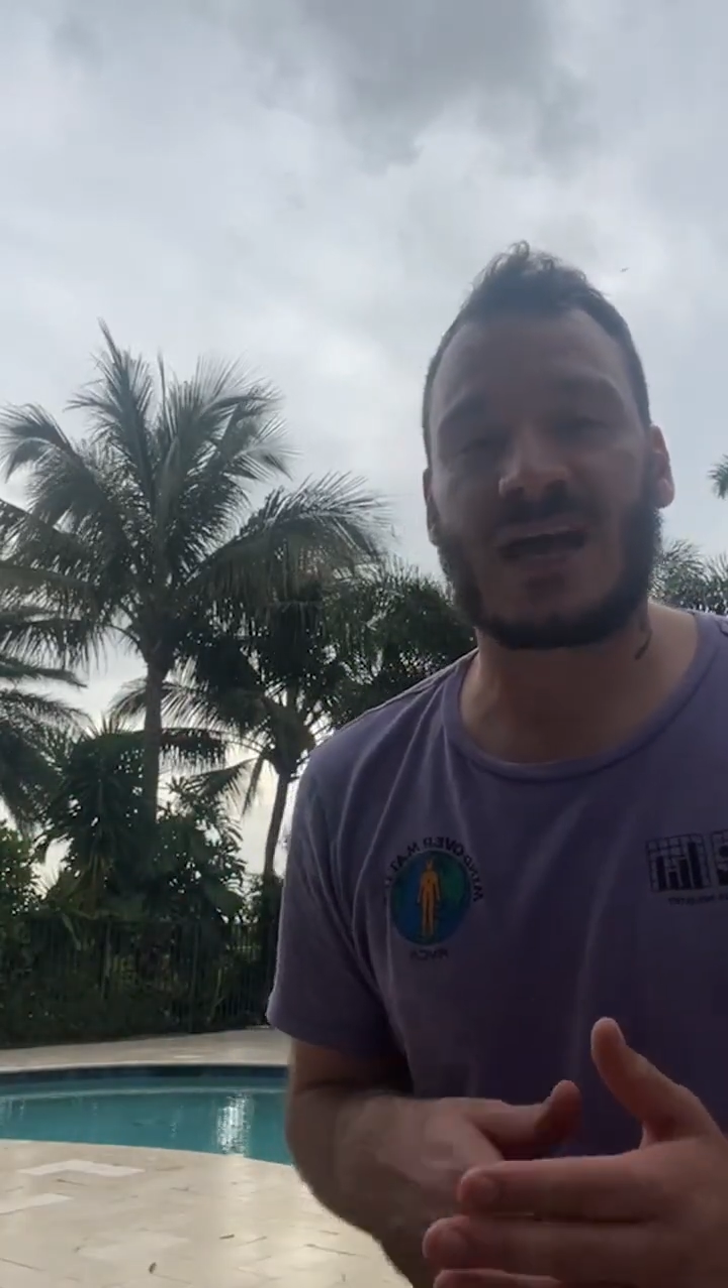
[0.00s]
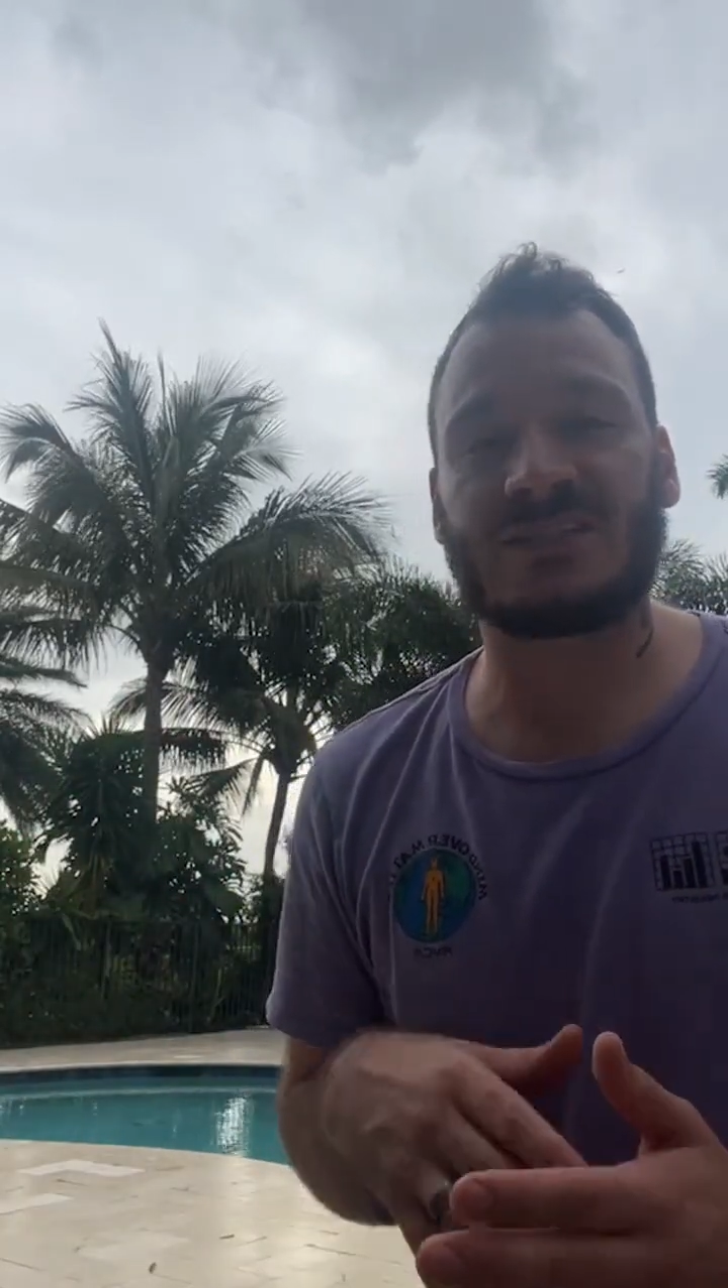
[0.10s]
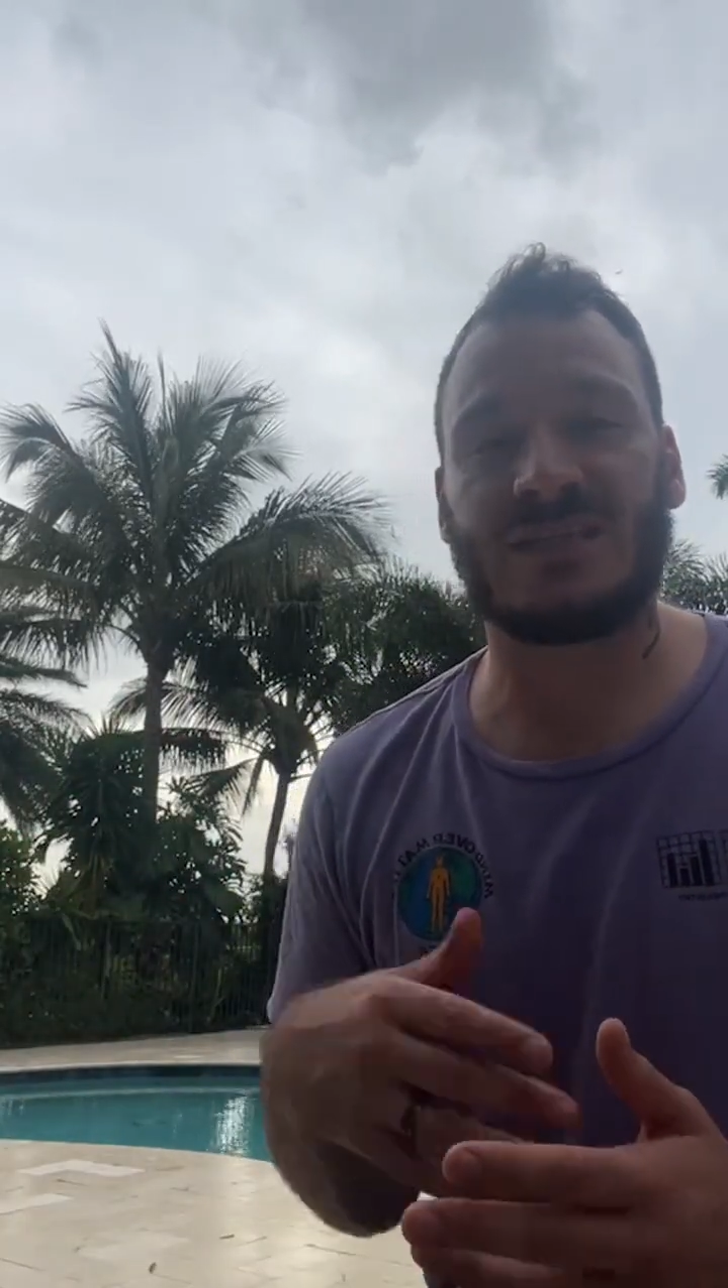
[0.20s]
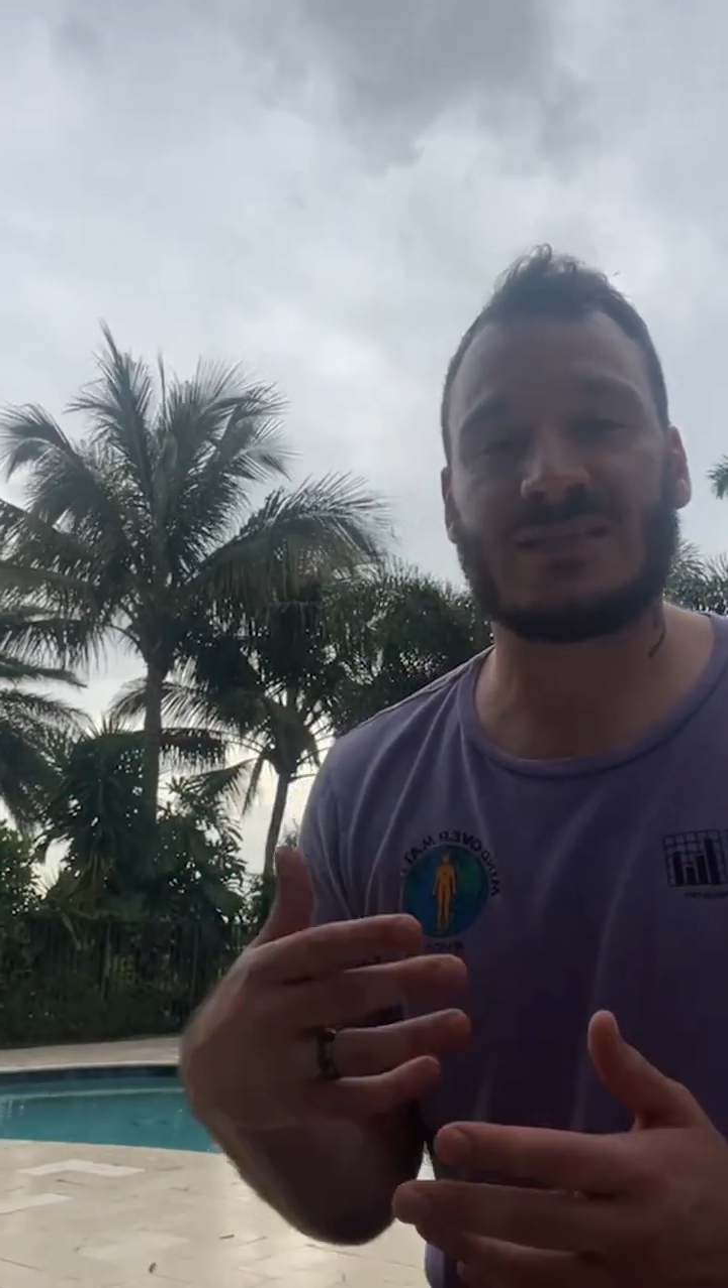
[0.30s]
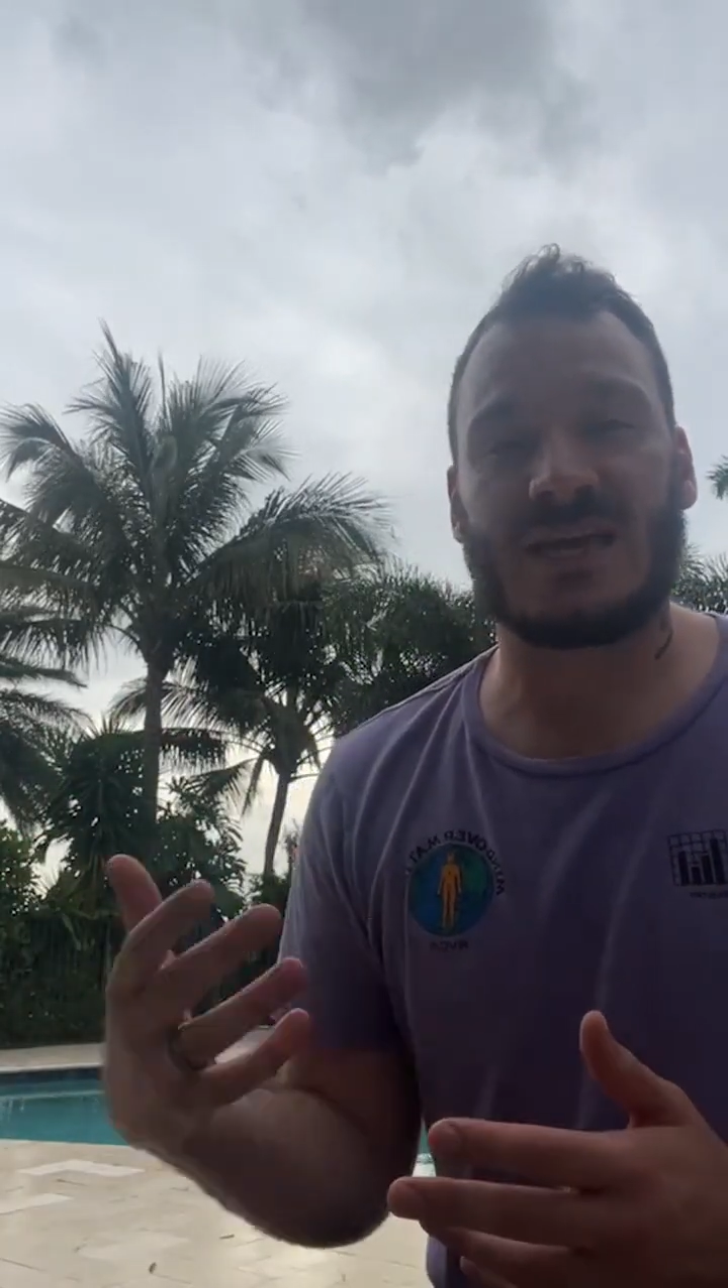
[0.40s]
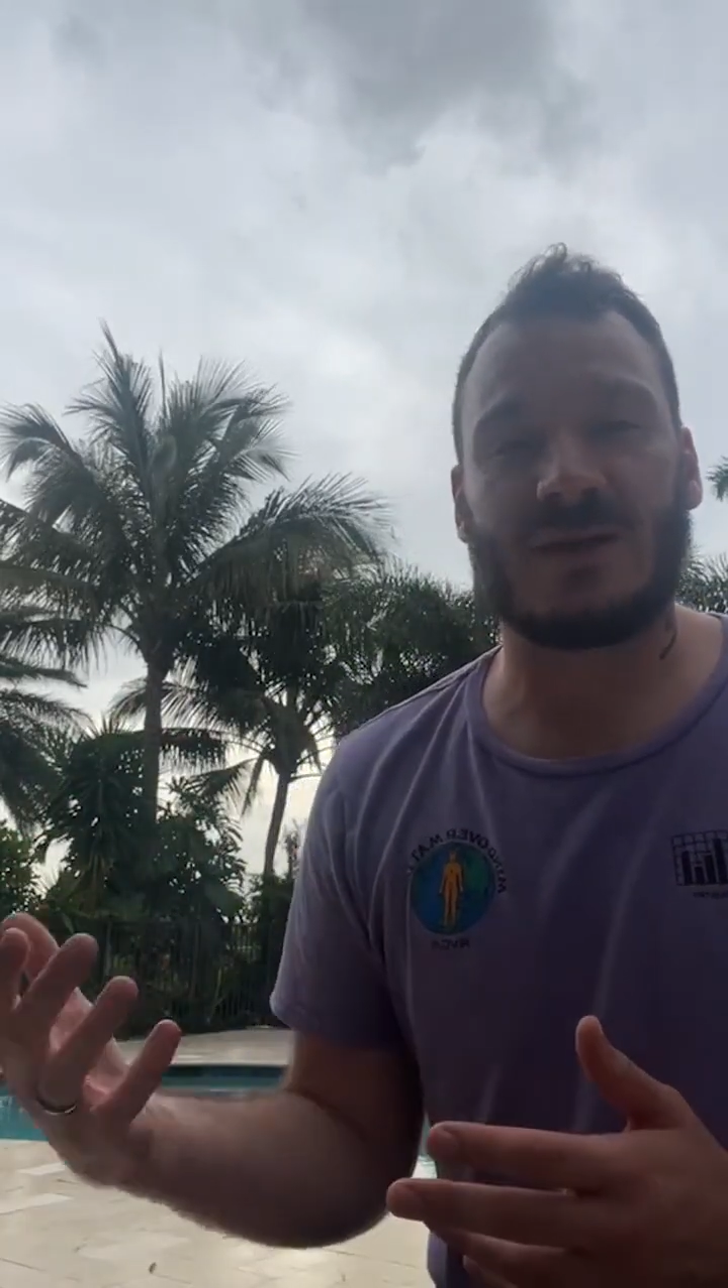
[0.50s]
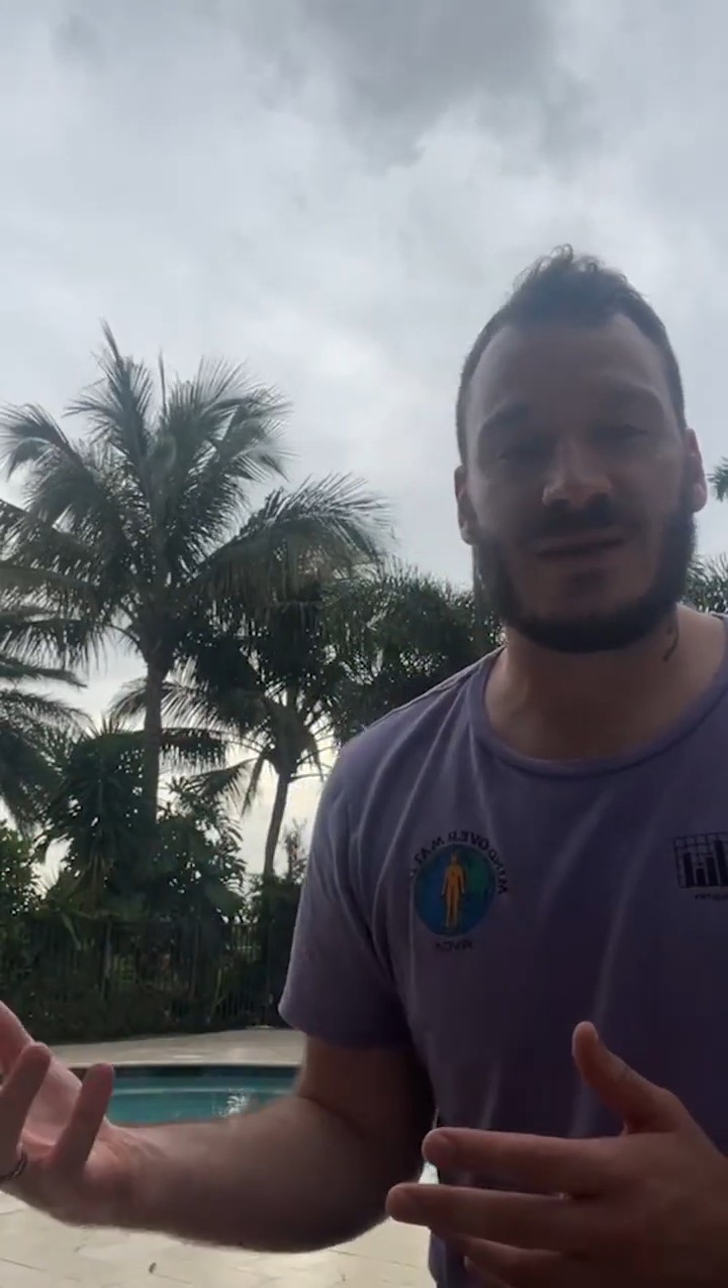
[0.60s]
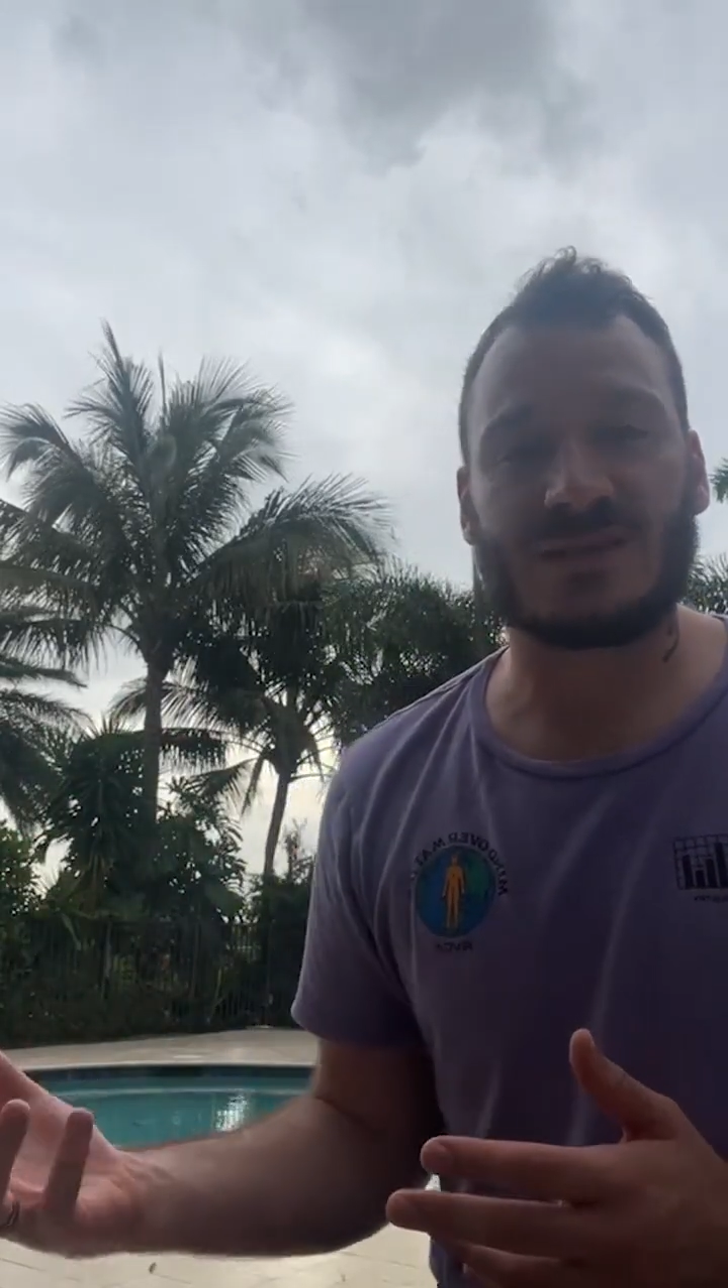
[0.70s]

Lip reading: actually take